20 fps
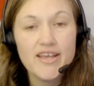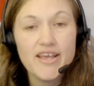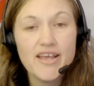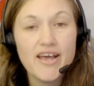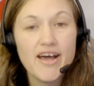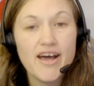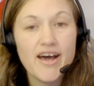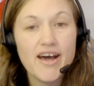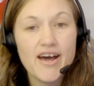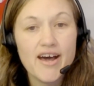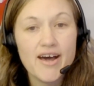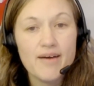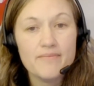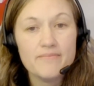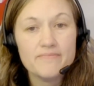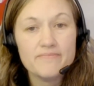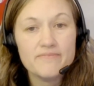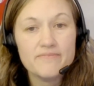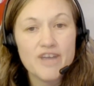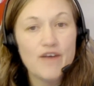
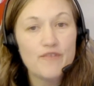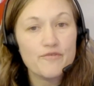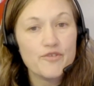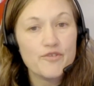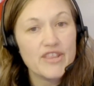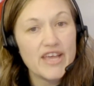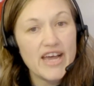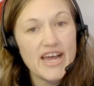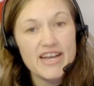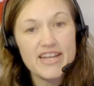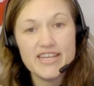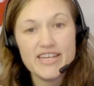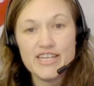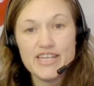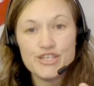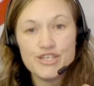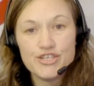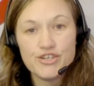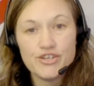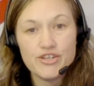not for that
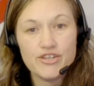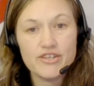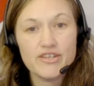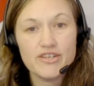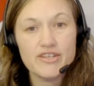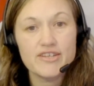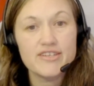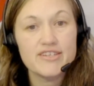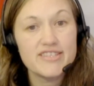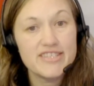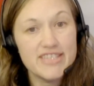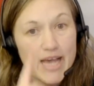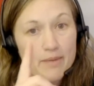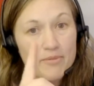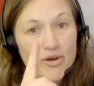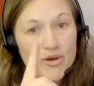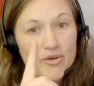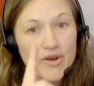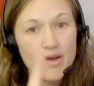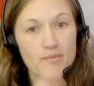initial
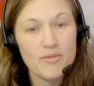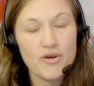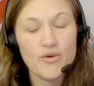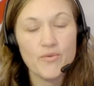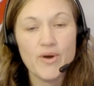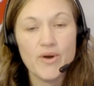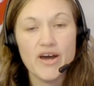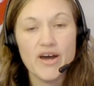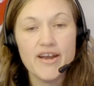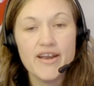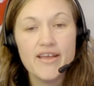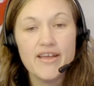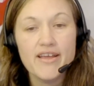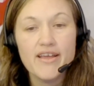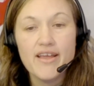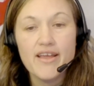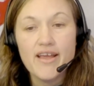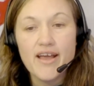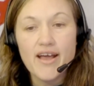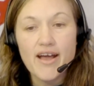demo number 1.
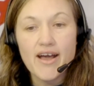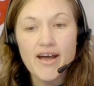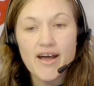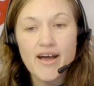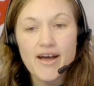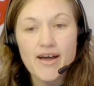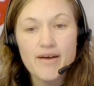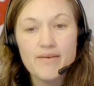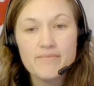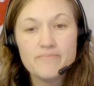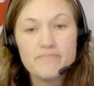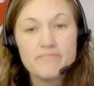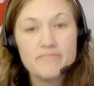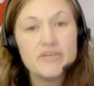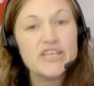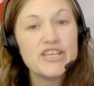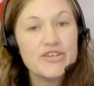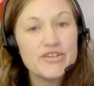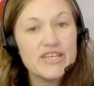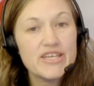
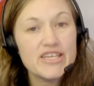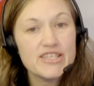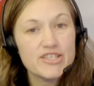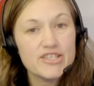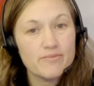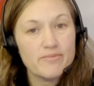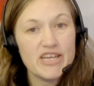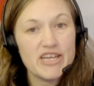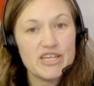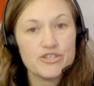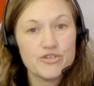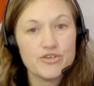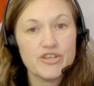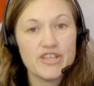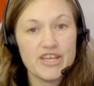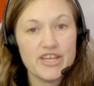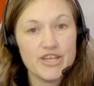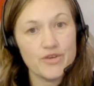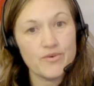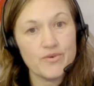But you need to make sure
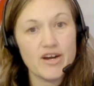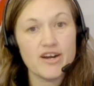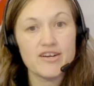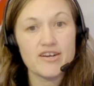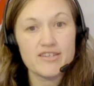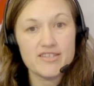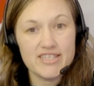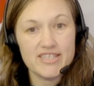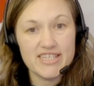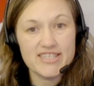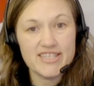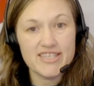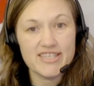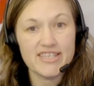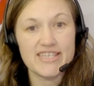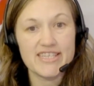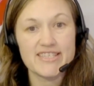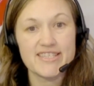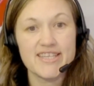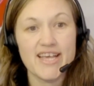that you are
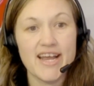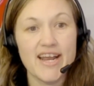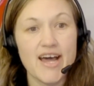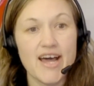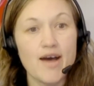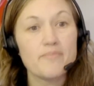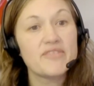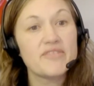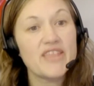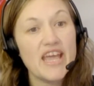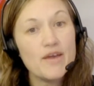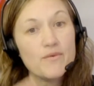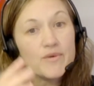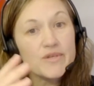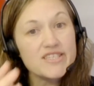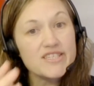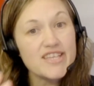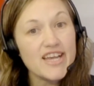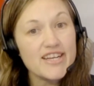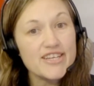decently set up. They will
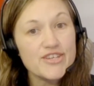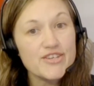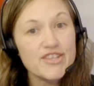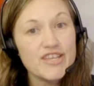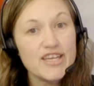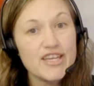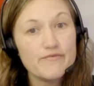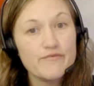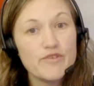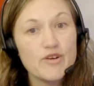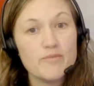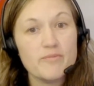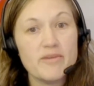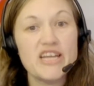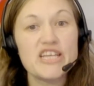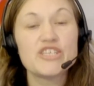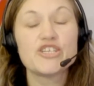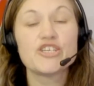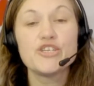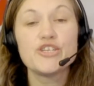send you the
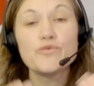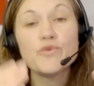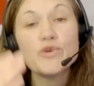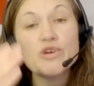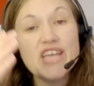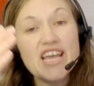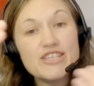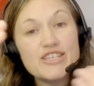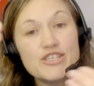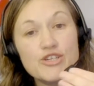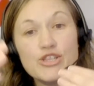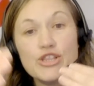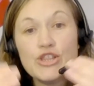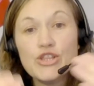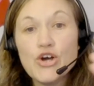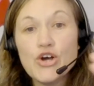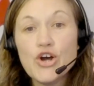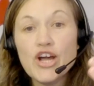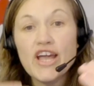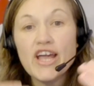information. You will get to
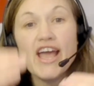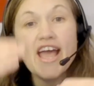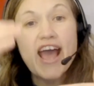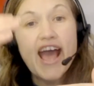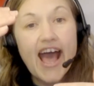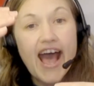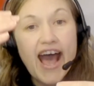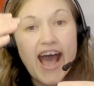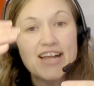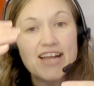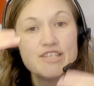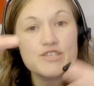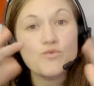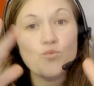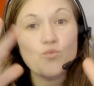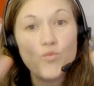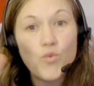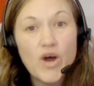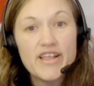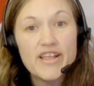look at
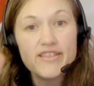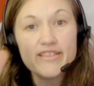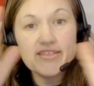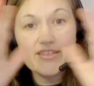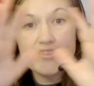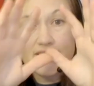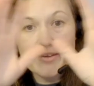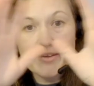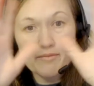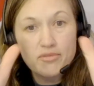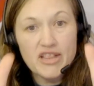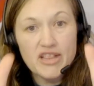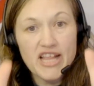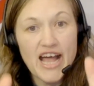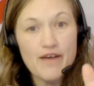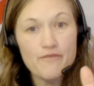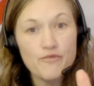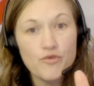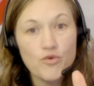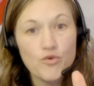what the
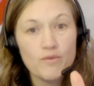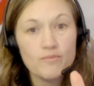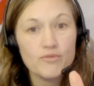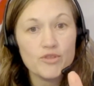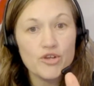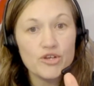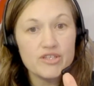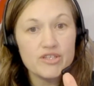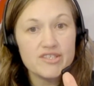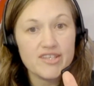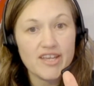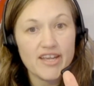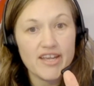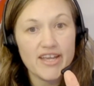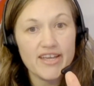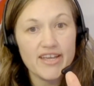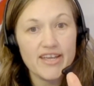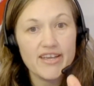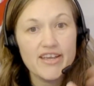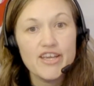platform looks
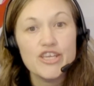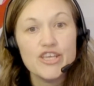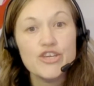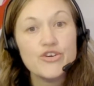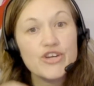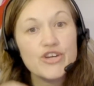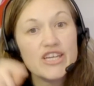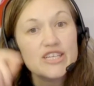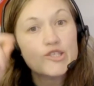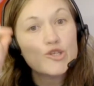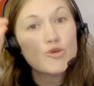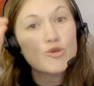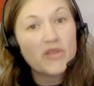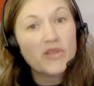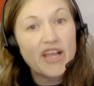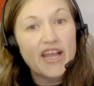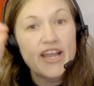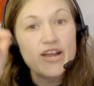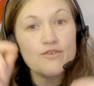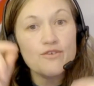like. You'll get to
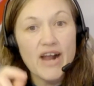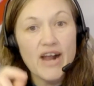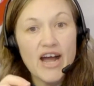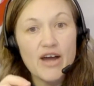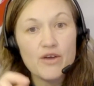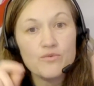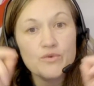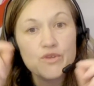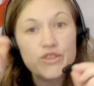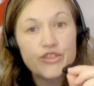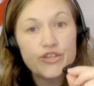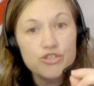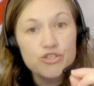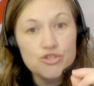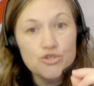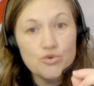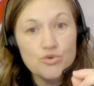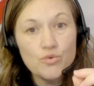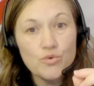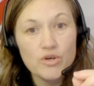play around with the
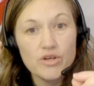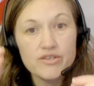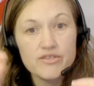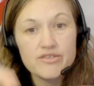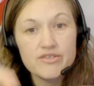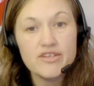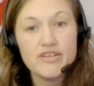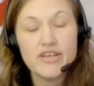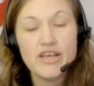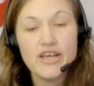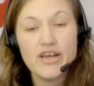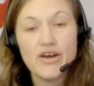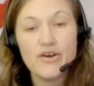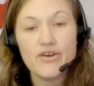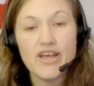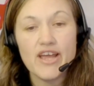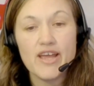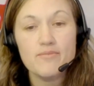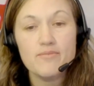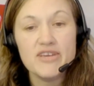tools,
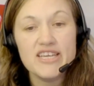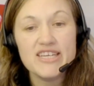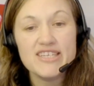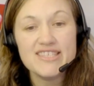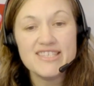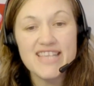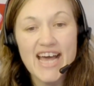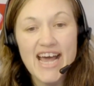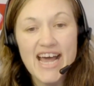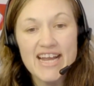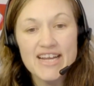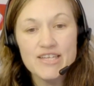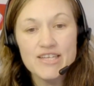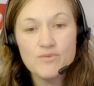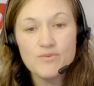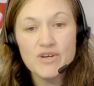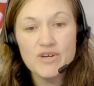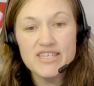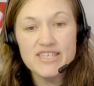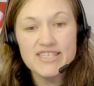okay? Because that is
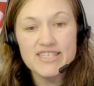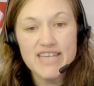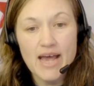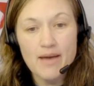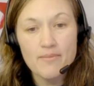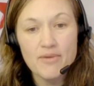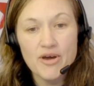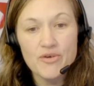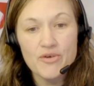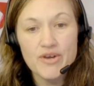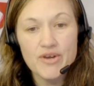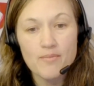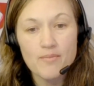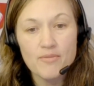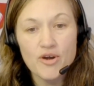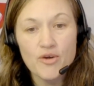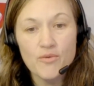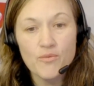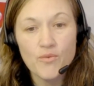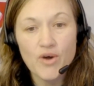what demo
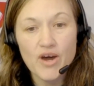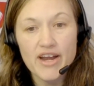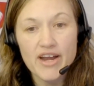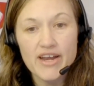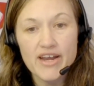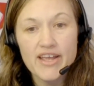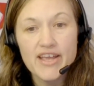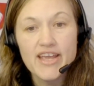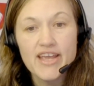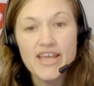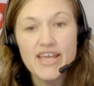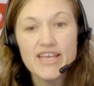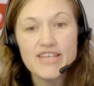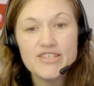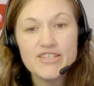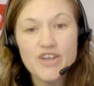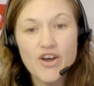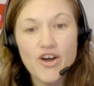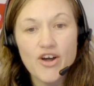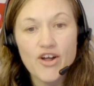number 1
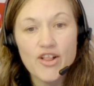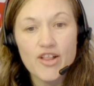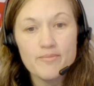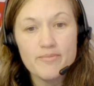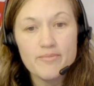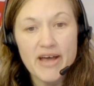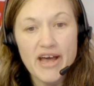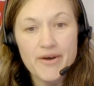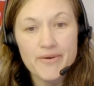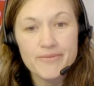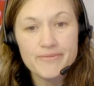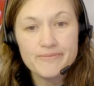is all about.